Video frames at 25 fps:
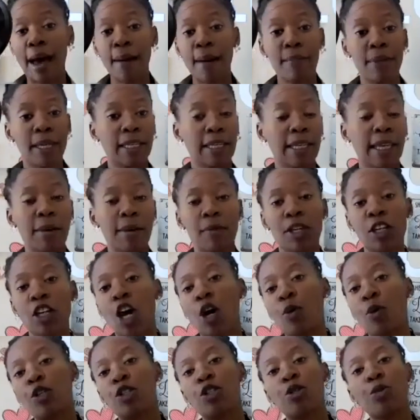comment, let me
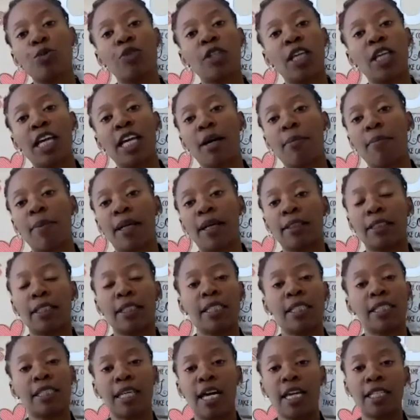know what you think about the
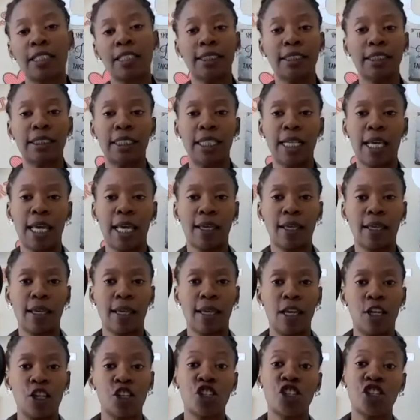discussion today.
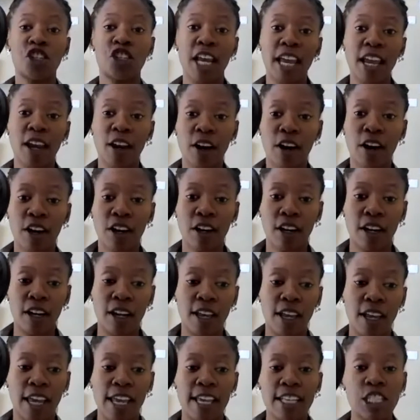Share,
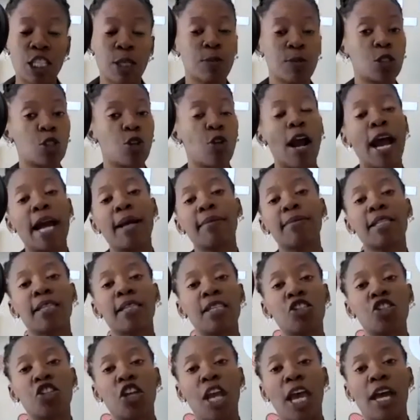subscribe to
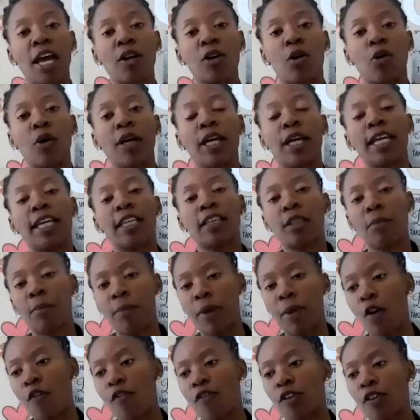the channel, and hit the
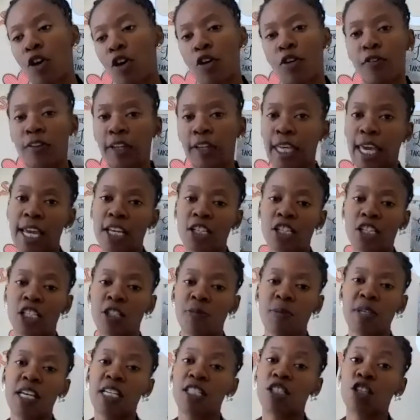bell for notifications,
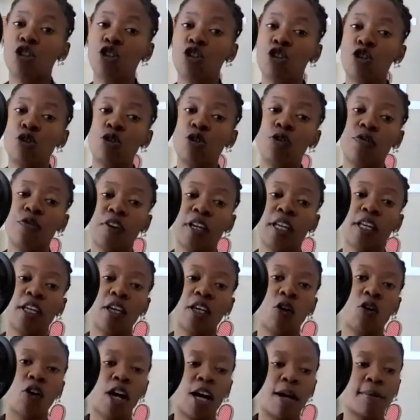because a new
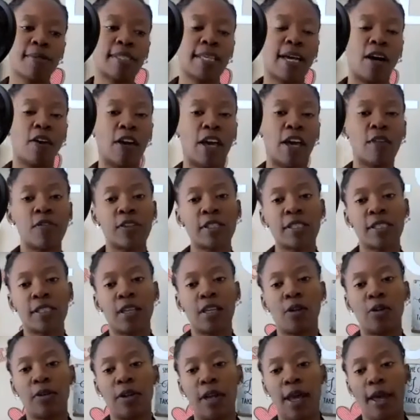video comes out every
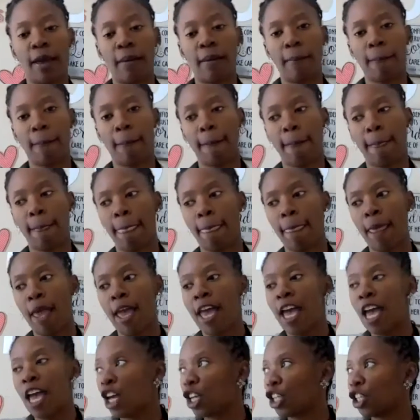single day.
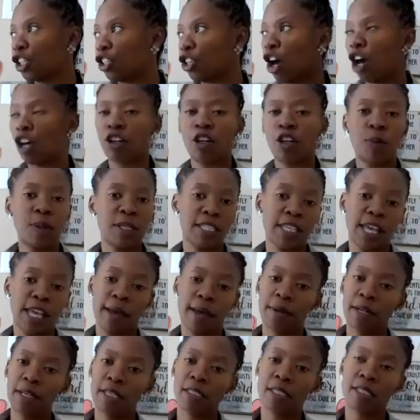Y'all know what
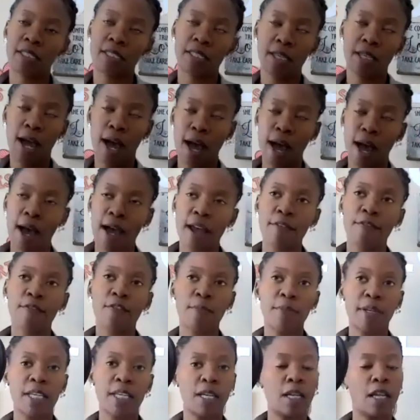time it is. It's time
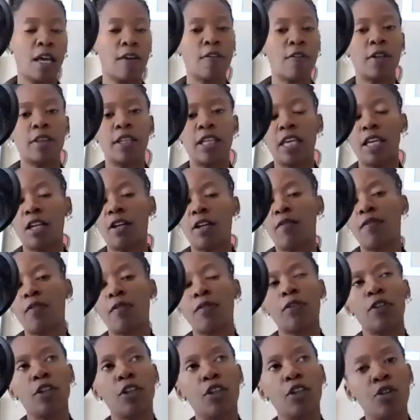for me to love on
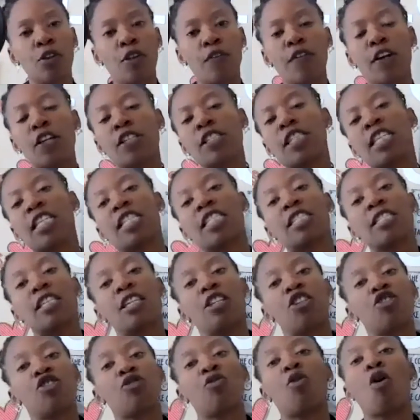the universe and
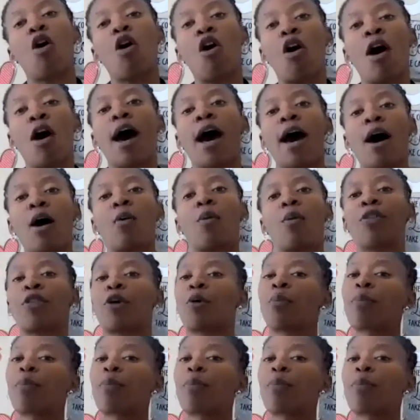send you all out with a